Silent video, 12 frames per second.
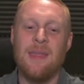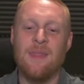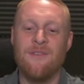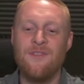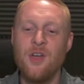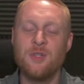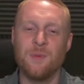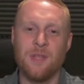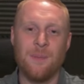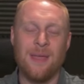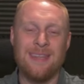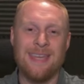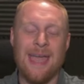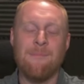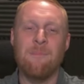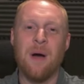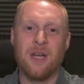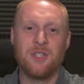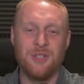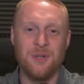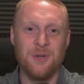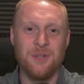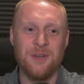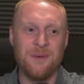in the first month I played the game, but I
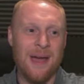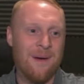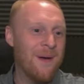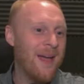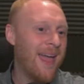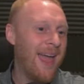sure do now.